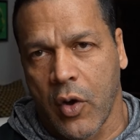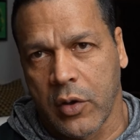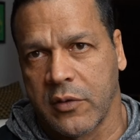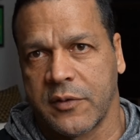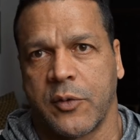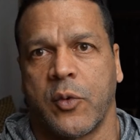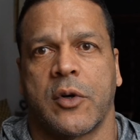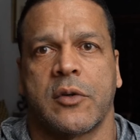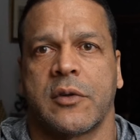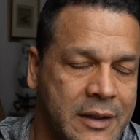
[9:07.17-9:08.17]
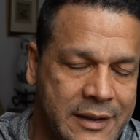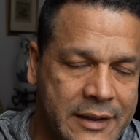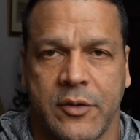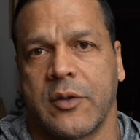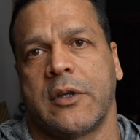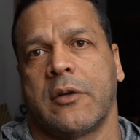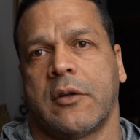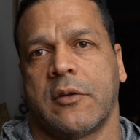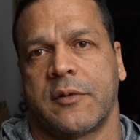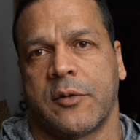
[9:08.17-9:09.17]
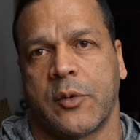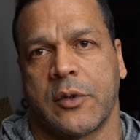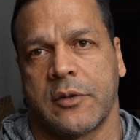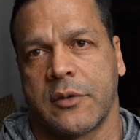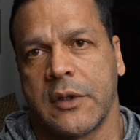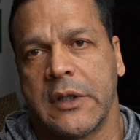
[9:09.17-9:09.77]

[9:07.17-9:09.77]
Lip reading: all over the world, literally all over the world.